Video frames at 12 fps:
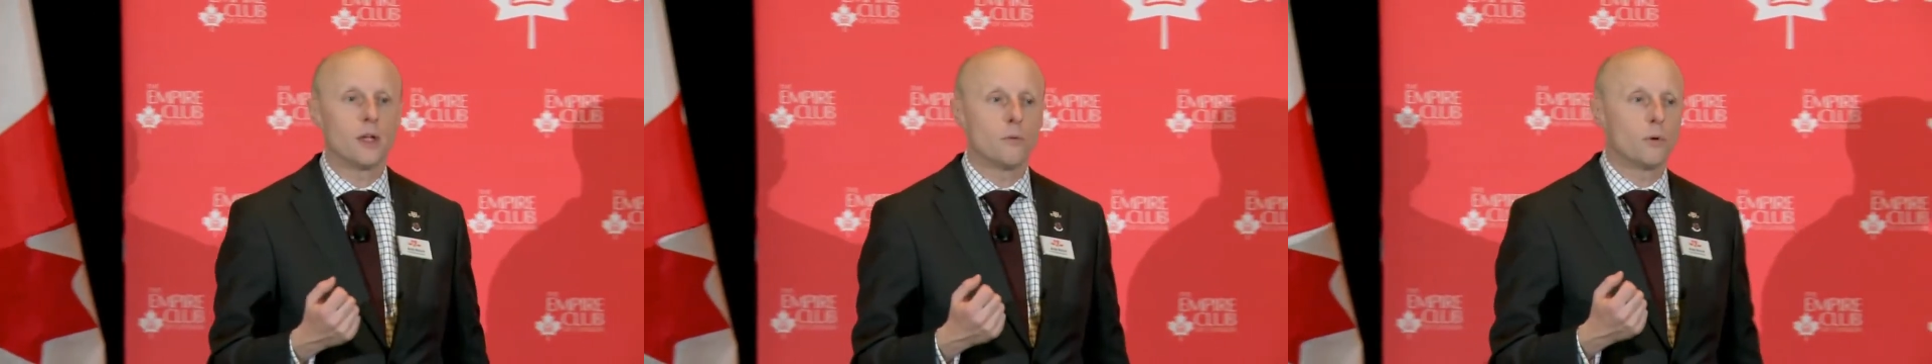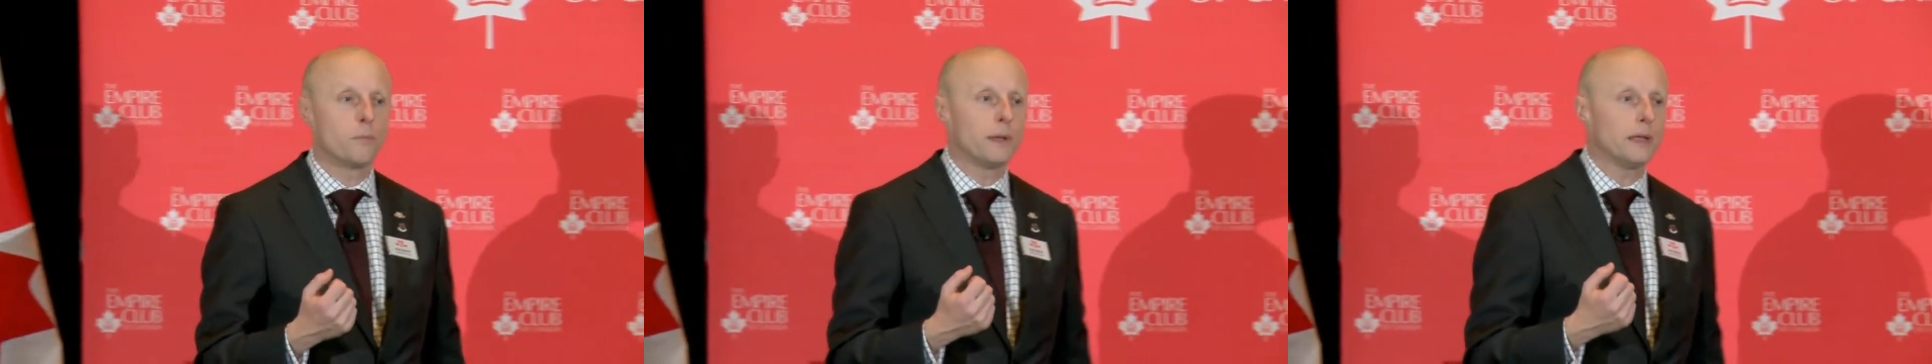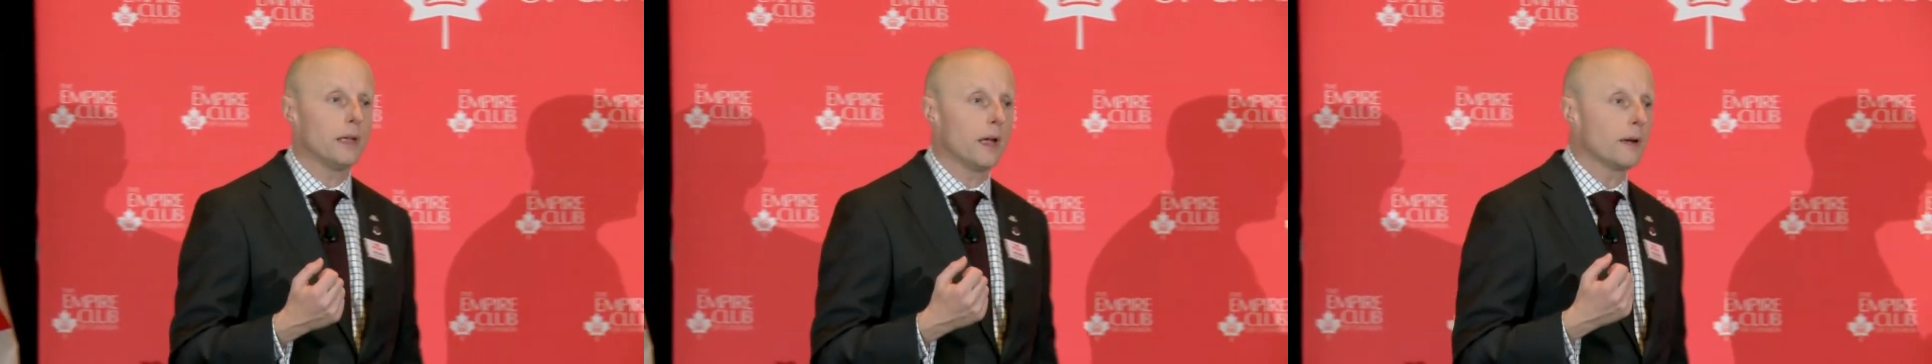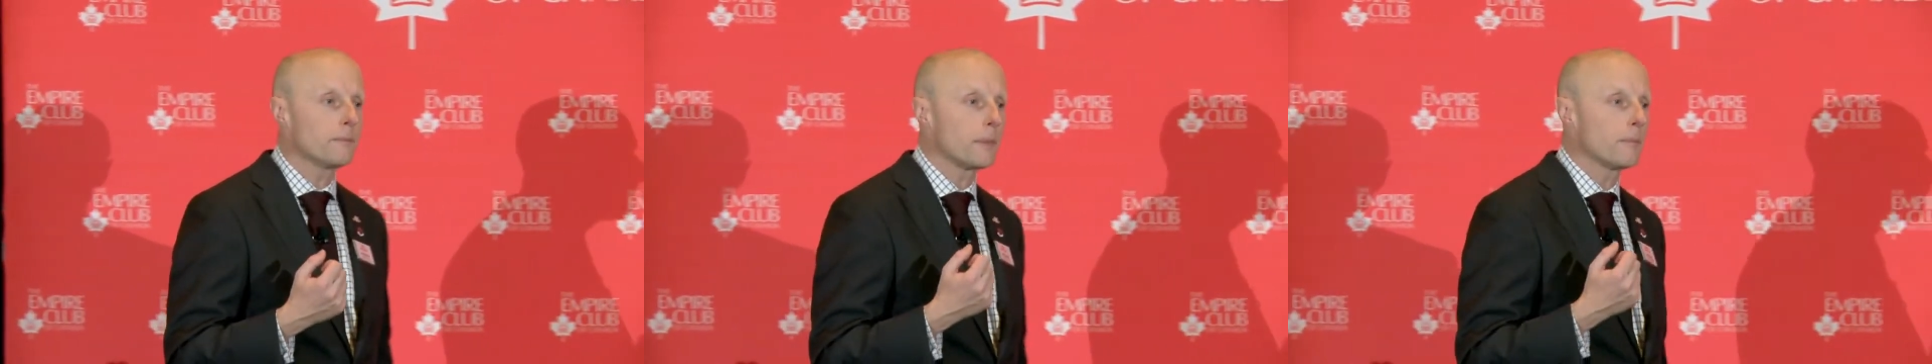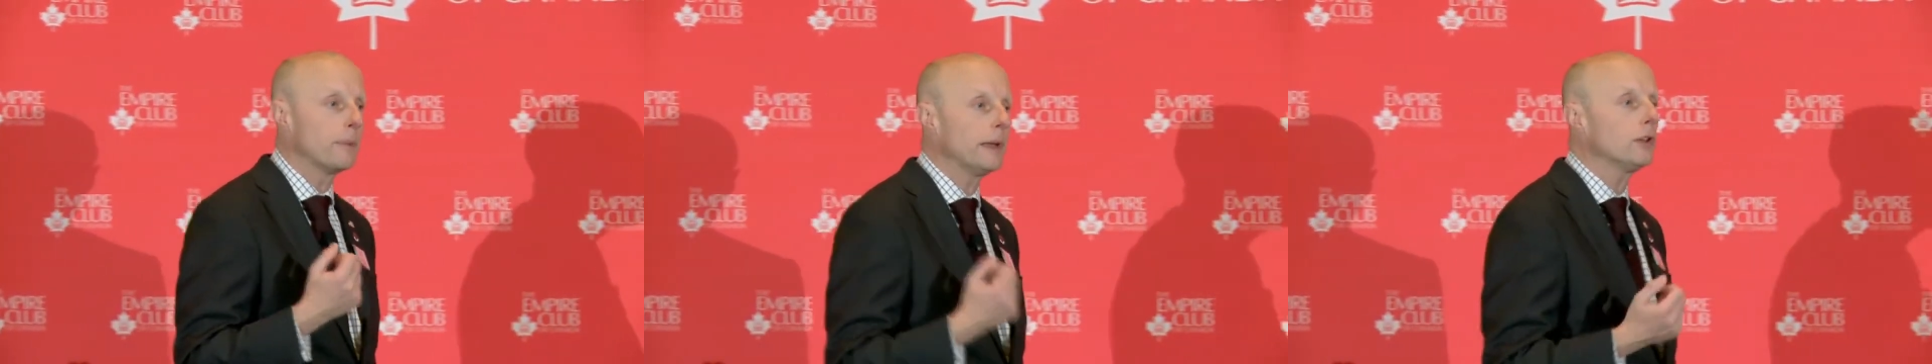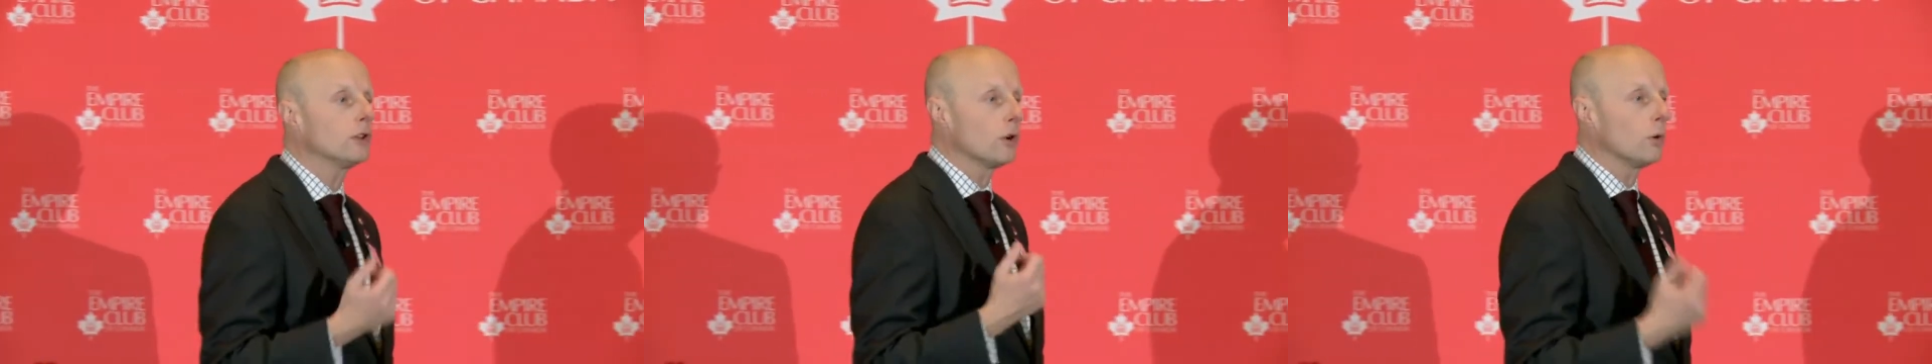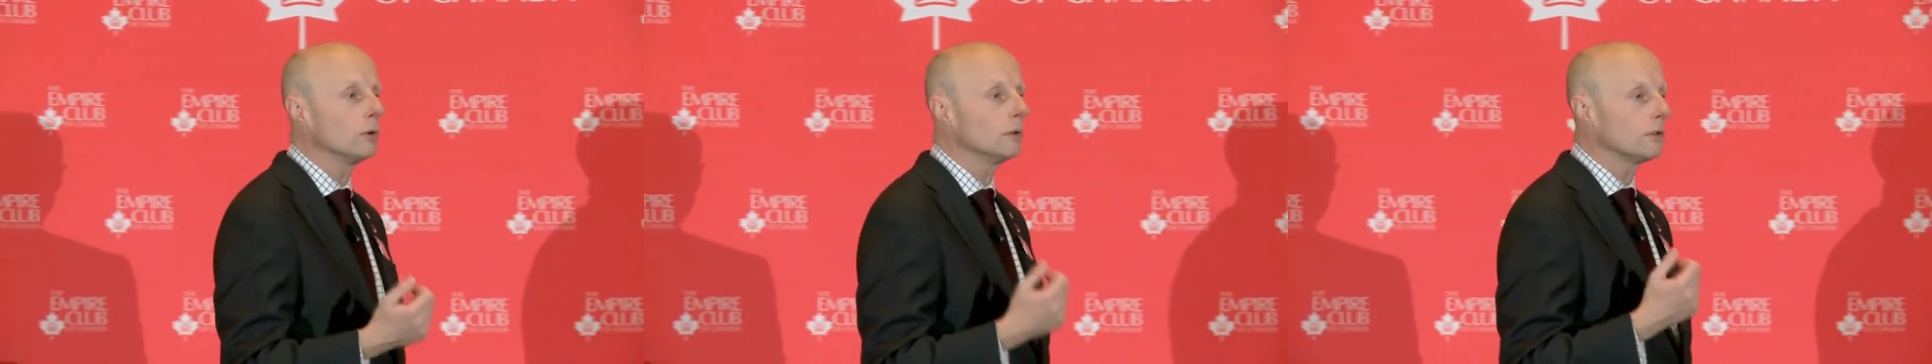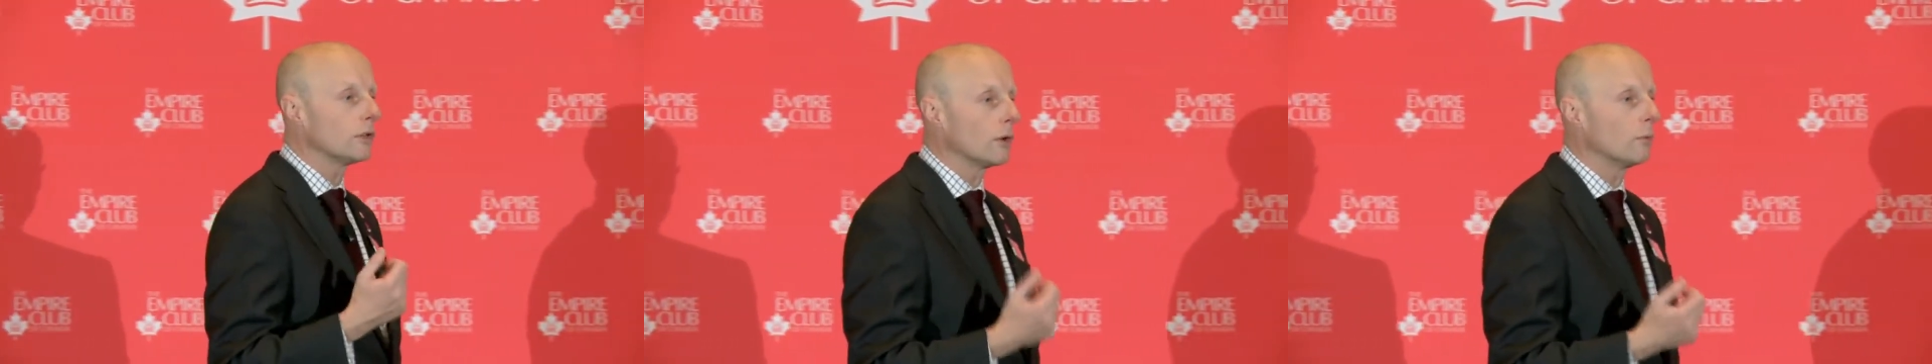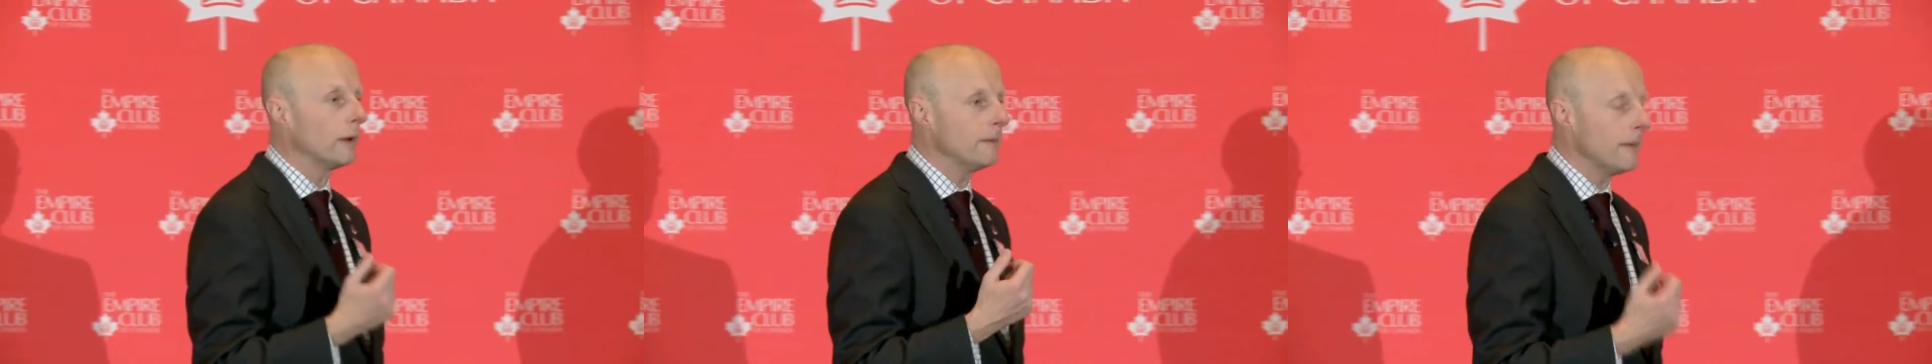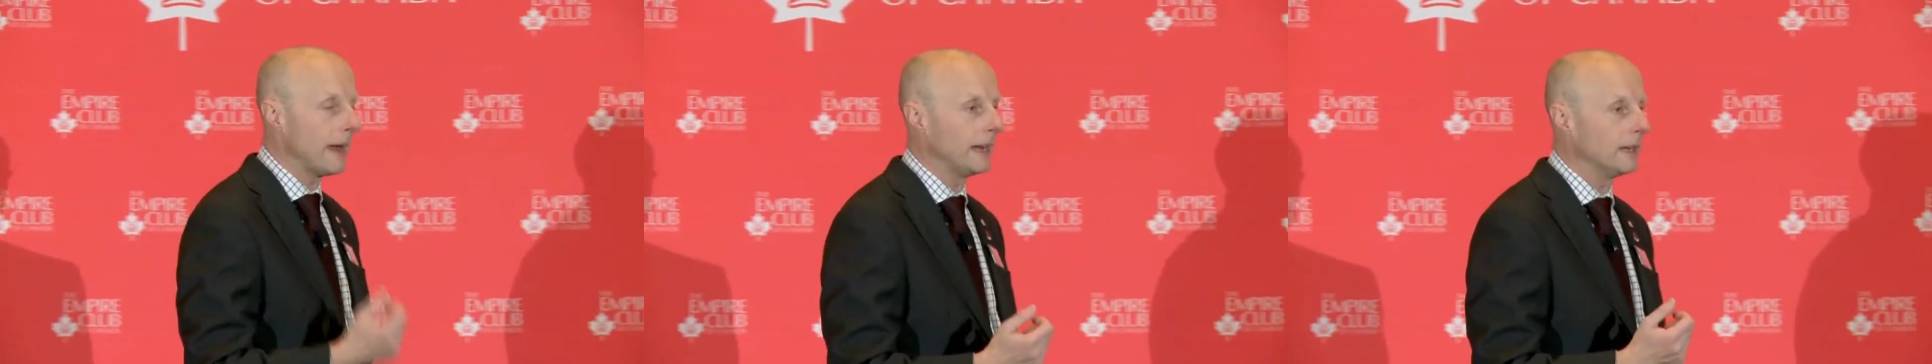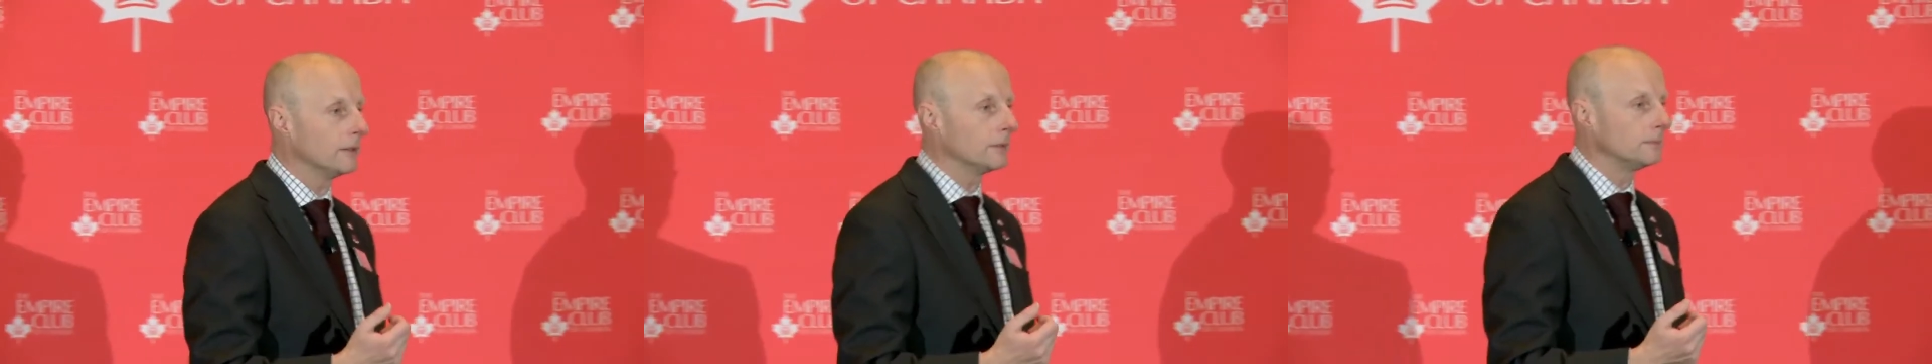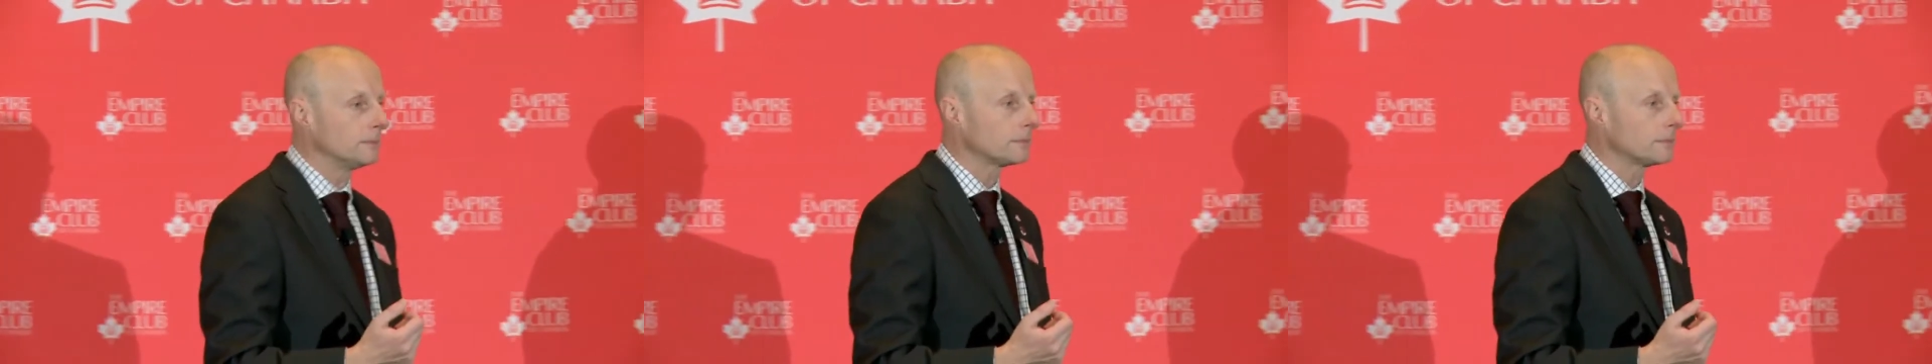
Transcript: would be um, big calls that we made.